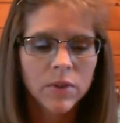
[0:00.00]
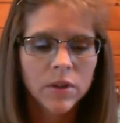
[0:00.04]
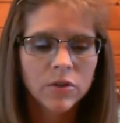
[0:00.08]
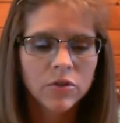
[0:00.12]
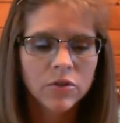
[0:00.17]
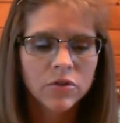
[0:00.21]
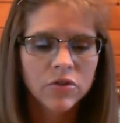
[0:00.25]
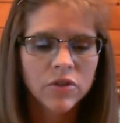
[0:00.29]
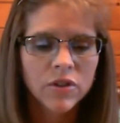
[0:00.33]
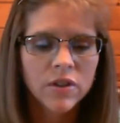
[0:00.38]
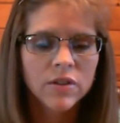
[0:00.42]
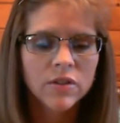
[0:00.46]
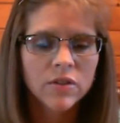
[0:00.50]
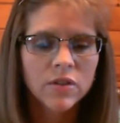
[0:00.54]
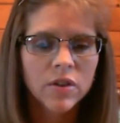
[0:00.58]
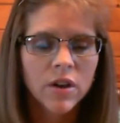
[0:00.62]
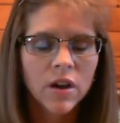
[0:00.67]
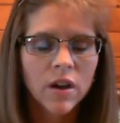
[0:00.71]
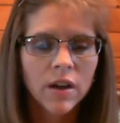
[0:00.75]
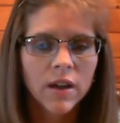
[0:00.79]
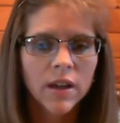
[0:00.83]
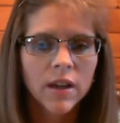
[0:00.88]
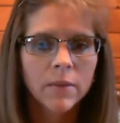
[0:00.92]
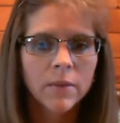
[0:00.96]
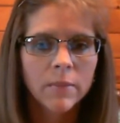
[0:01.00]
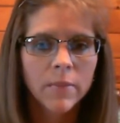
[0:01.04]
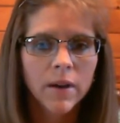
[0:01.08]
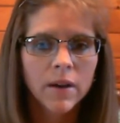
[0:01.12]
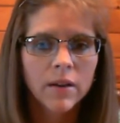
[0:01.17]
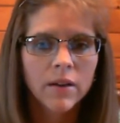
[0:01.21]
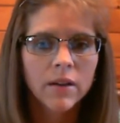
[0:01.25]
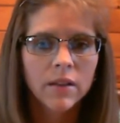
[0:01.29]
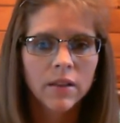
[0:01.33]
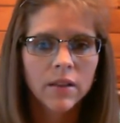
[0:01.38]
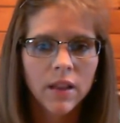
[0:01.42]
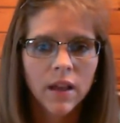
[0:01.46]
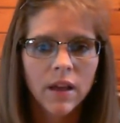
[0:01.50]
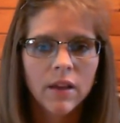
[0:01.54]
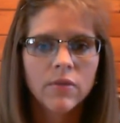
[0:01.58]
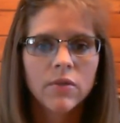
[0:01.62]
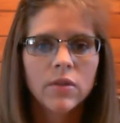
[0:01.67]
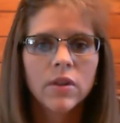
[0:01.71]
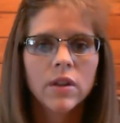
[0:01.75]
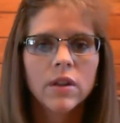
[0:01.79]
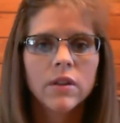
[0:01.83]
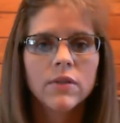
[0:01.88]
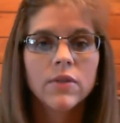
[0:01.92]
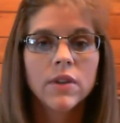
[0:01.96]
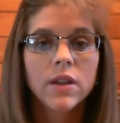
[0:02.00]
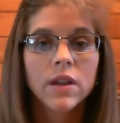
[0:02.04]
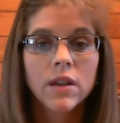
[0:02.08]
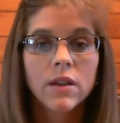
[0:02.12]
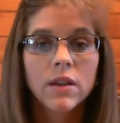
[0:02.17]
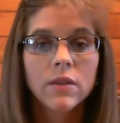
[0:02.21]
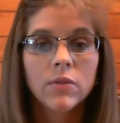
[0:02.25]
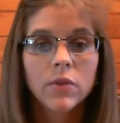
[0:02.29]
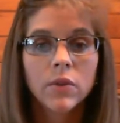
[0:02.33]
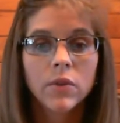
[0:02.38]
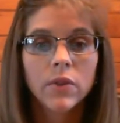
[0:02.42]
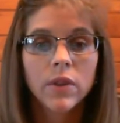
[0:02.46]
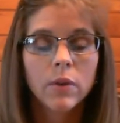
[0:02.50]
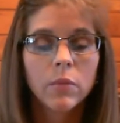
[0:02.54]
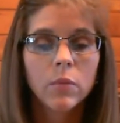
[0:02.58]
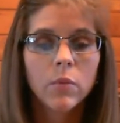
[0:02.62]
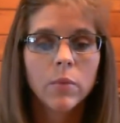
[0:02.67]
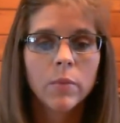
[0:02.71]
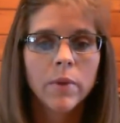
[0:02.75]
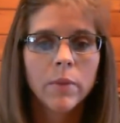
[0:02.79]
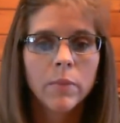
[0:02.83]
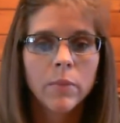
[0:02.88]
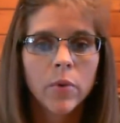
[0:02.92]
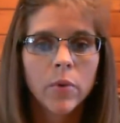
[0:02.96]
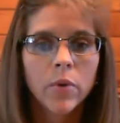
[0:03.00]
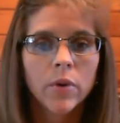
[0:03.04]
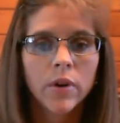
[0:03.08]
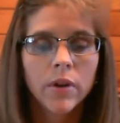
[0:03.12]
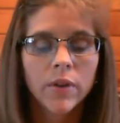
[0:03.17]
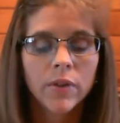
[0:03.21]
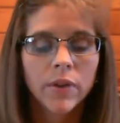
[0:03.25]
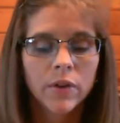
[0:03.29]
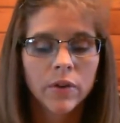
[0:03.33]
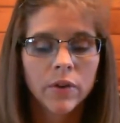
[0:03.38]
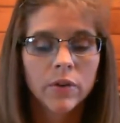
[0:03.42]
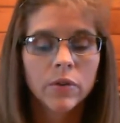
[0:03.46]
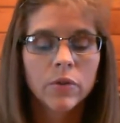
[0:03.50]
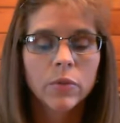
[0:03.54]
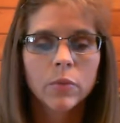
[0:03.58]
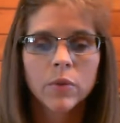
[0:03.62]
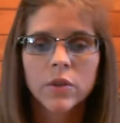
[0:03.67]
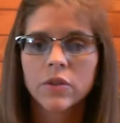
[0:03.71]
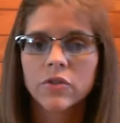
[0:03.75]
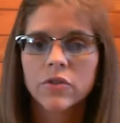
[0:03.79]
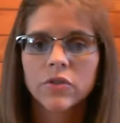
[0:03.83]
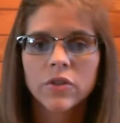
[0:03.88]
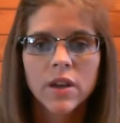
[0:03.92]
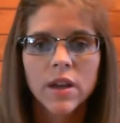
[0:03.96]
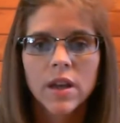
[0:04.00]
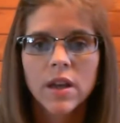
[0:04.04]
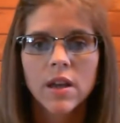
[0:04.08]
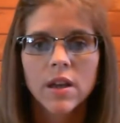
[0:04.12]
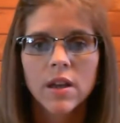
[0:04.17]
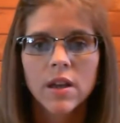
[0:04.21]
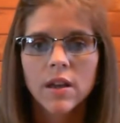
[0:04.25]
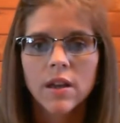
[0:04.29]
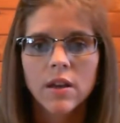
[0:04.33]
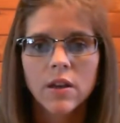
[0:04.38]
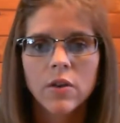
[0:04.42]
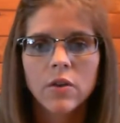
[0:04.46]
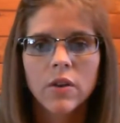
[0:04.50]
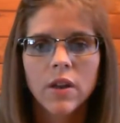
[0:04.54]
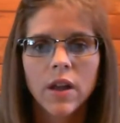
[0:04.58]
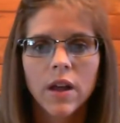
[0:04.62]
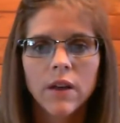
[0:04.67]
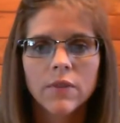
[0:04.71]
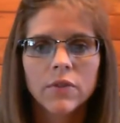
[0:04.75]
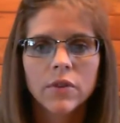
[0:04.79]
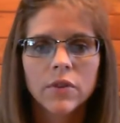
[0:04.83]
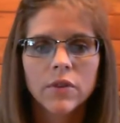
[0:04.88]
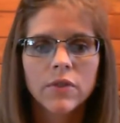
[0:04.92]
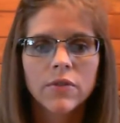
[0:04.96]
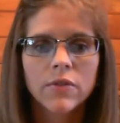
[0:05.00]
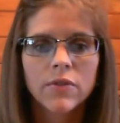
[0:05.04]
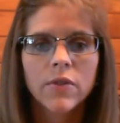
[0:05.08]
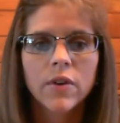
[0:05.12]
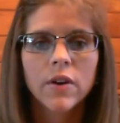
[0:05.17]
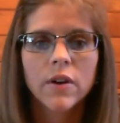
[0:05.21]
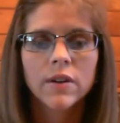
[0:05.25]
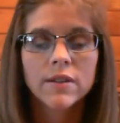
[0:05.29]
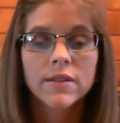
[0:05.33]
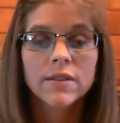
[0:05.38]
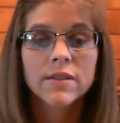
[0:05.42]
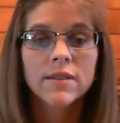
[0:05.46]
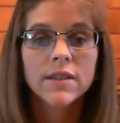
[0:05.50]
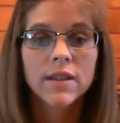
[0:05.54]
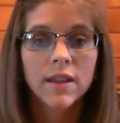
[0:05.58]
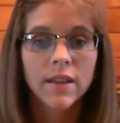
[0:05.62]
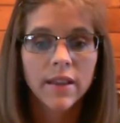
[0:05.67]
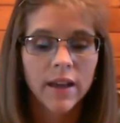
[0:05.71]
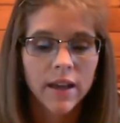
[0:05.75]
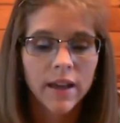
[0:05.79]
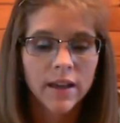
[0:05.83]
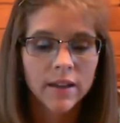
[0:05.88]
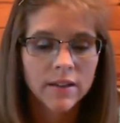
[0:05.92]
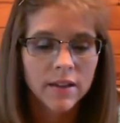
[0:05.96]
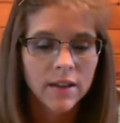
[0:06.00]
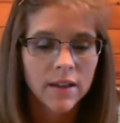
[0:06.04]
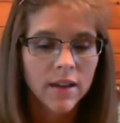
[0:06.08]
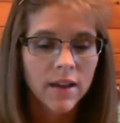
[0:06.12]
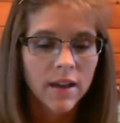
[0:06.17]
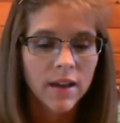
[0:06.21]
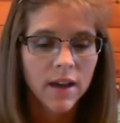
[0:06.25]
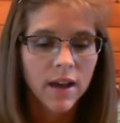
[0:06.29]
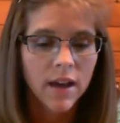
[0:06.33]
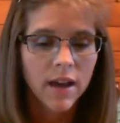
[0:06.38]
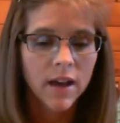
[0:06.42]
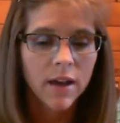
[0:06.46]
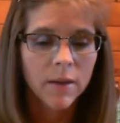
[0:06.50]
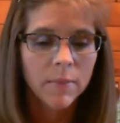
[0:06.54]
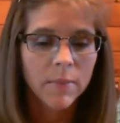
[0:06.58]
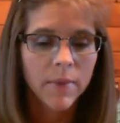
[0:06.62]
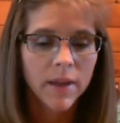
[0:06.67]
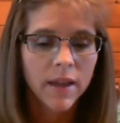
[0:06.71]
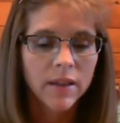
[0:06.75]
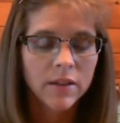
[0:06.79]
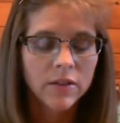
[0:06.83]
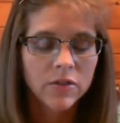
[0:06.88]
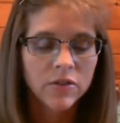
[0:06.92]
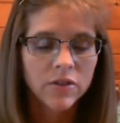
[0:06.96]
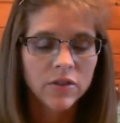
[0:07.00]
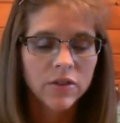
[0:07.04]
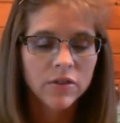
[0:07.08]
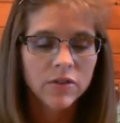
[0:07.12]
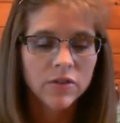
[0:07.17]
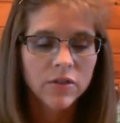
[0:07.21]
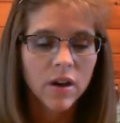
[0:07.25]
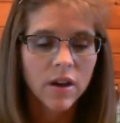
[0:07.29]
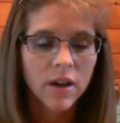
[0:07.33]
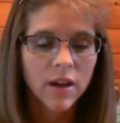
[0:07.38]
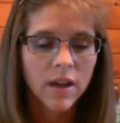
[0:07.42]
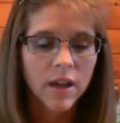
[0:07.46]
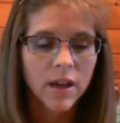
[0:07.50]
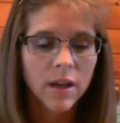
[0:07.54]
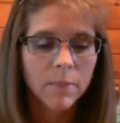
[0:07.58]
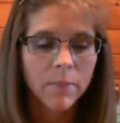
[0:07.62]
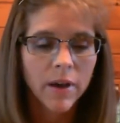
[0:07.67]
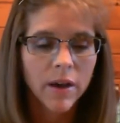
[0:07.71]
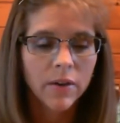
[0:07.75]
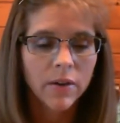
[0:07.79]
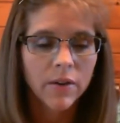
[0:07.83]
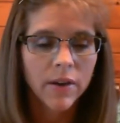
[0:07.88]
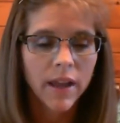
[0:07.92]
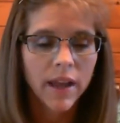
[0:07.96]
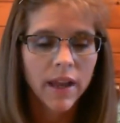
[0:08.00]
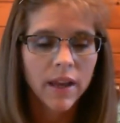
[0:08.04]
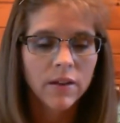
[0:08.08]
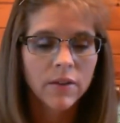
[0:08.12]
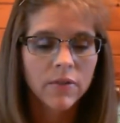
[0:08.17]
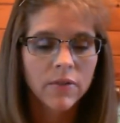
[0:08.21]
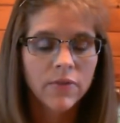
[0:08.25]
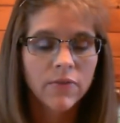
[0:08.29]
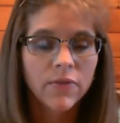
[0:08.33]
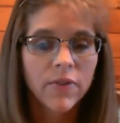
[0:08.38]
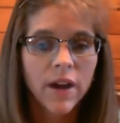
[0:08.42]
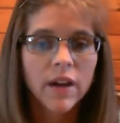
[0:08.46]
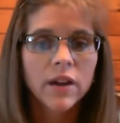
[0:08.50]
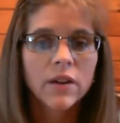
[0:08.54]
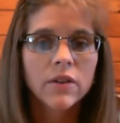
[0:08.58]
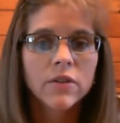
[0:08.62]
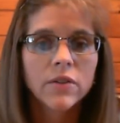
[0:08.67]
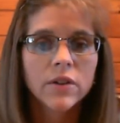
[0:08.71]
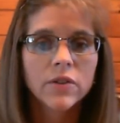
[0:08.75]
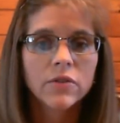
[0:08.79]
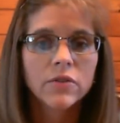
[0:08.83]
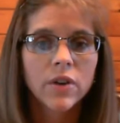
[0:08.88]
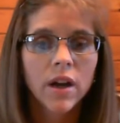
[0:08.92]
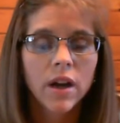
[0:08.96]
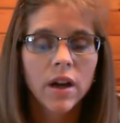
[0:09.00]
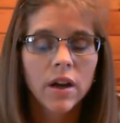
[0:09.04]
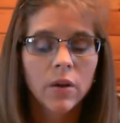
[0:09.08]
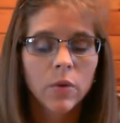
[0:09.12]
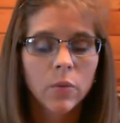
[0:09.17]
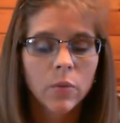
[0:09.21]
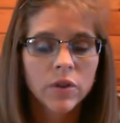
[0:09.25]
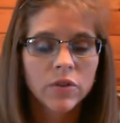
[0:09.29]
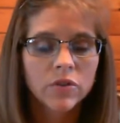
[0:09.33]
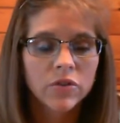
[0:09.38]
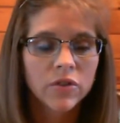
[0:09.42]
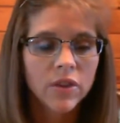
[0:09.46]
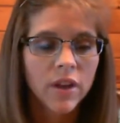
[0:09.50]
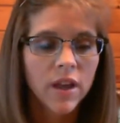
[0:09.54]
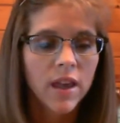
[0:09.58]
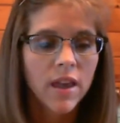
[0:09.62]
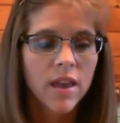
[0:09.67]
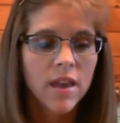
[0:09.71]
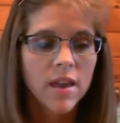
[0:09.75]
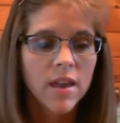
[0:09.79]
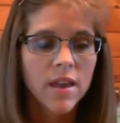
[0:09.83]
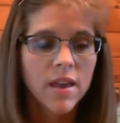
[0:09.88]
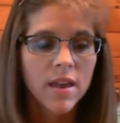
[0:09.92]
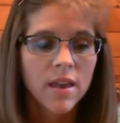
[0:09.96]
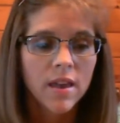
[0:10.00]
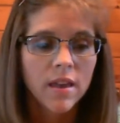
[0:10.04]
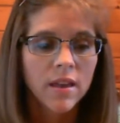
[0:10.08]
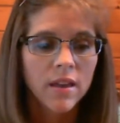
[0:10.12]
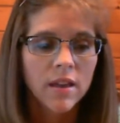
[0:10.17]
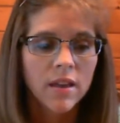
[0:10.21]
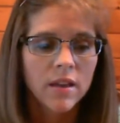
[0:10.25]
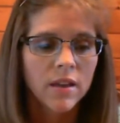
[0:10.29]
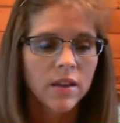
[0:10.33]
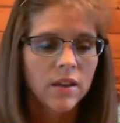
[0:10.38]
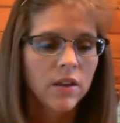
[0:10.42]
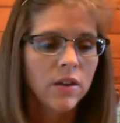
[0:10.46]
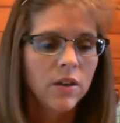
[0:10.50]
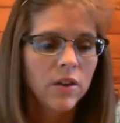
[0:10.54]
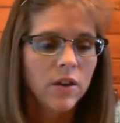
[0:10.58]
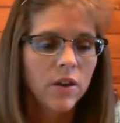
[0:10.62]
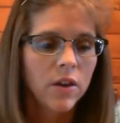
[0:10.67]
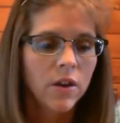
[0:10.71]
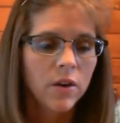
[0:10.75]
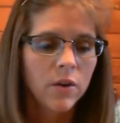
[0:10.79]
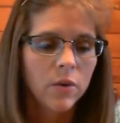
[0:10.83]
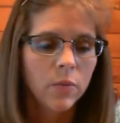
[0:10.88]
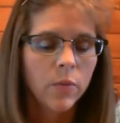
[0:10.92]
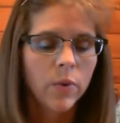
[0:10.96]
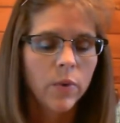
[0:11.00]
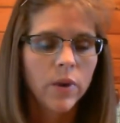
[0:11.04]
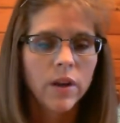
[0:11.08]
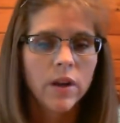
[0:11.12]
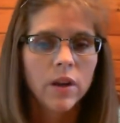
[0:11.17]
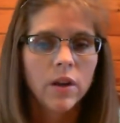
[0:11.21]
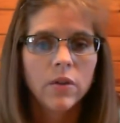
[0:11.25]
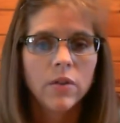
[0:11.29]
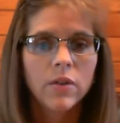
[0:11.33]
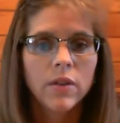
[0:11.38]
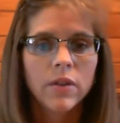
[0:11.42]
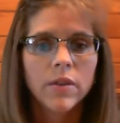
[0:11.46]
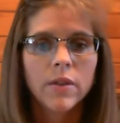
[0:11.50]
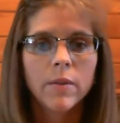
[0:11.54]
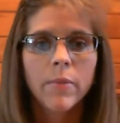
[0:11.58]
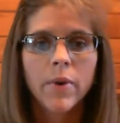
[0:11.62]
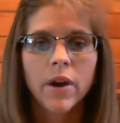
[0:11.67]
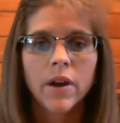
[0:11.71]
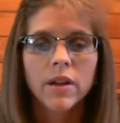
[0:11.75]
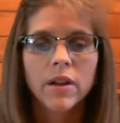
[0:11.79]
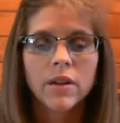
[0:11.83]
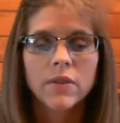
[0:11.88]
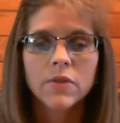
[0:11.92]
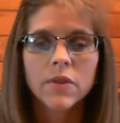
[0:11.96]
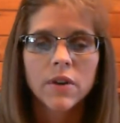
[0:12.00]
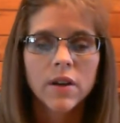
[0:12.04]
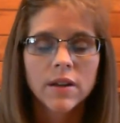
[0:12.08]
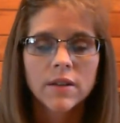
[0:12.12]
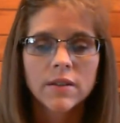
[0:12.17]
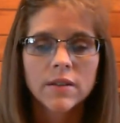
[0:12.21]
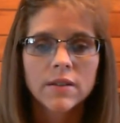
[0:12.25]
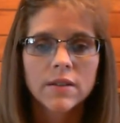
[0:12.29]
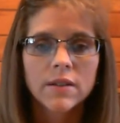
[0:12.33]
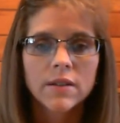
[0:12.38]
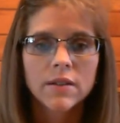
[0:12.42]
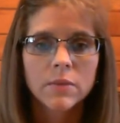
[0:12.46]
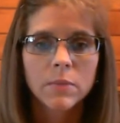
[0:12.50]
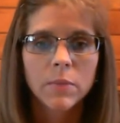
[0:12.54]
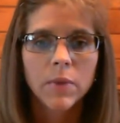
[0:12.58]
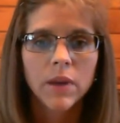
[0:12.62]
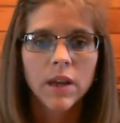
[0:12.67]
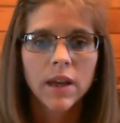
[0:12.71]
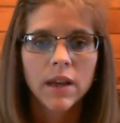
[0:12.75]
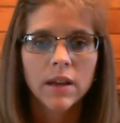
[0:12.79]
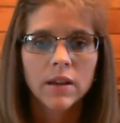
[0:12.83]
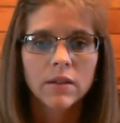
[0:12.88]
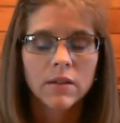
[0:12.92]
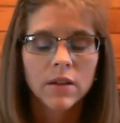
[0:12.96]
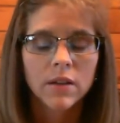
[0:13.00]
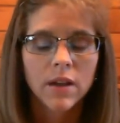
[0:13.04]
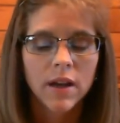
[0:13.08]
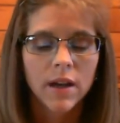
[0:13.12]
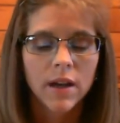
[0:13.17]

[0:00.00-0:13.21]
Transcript: she is talking about a level of evil that will be poured on the earth, which you don't have to look far to see that. And she's talking about a fiery trial, which, you know, we know that the body of Christ is being